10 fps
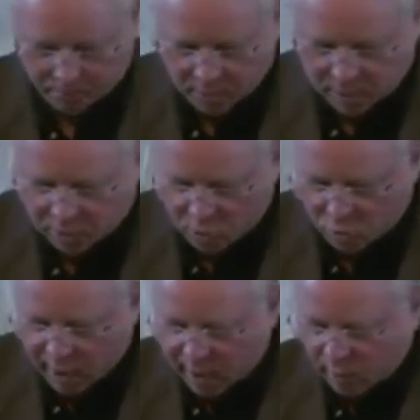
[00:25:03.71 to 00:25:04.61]
is to
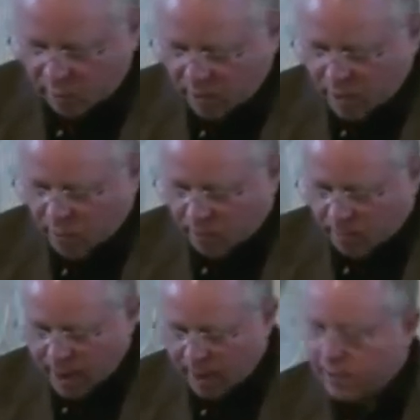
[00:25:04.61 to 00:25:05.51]
regularly be
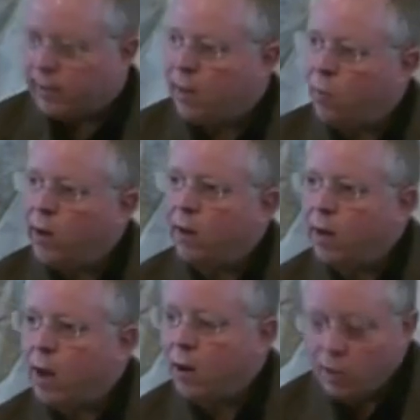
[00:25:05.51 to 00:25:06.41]
reminded that we are
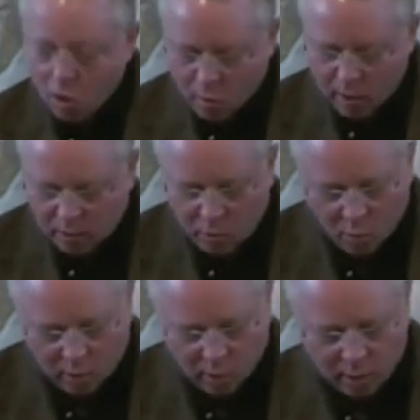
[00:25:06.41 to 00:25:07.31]
not alone in the
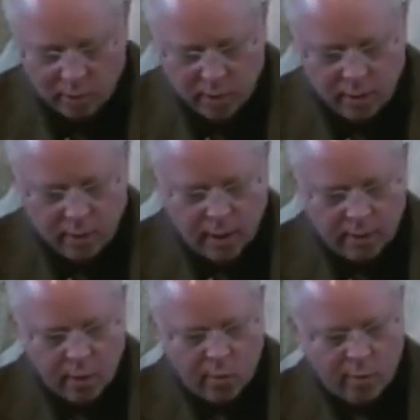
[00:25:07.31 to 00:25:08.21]
world
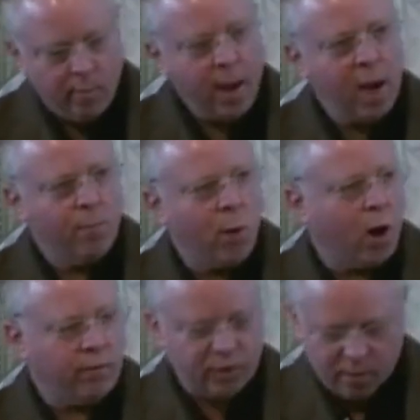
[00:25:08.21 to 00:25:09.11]
and that we remain
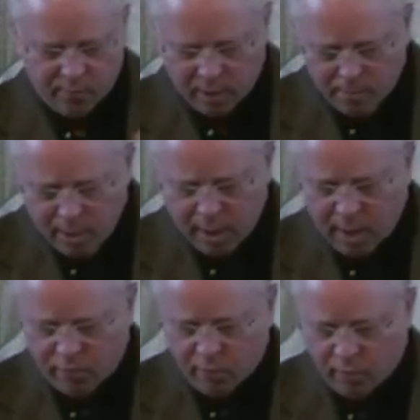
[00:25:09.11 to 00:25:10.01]
part of something
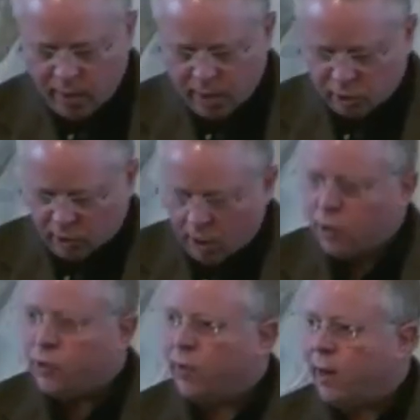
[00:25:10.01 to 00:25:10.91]
meaningful that is
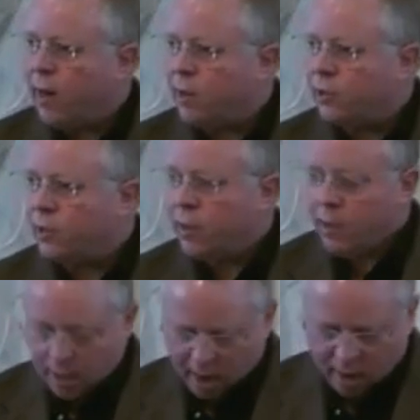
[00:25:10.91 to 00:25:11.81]
larger than us
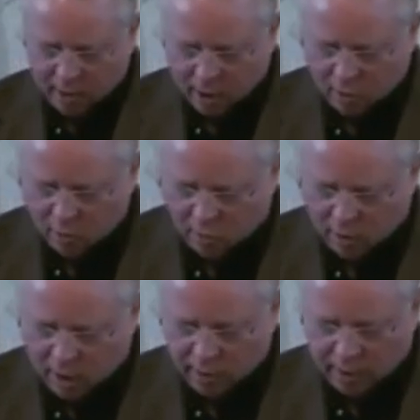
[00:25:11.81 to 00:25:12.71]
and our local
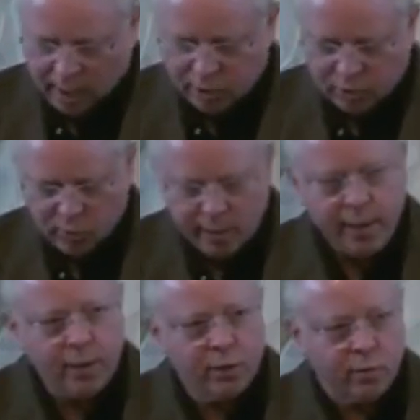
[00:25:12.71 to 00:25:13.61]
congregations. We
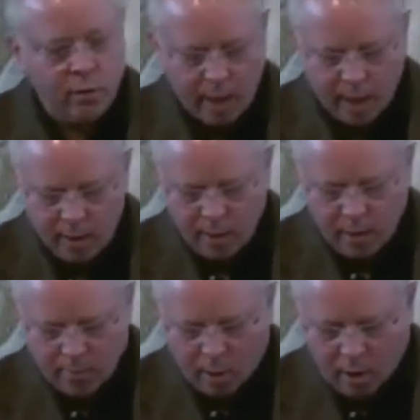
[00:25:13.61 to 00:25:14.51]
need to remain
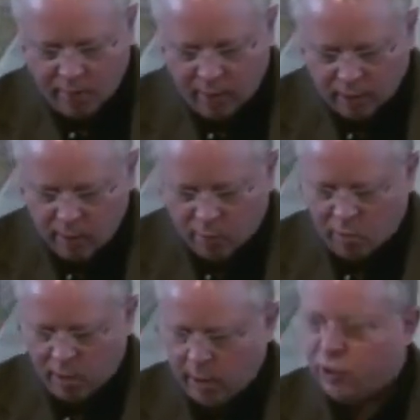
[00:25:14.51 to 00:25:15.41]
part of a liberal
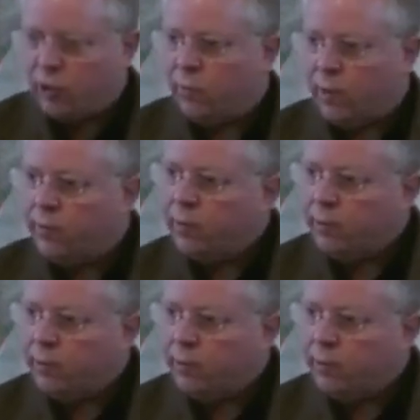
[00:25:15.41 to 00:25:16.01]
religion with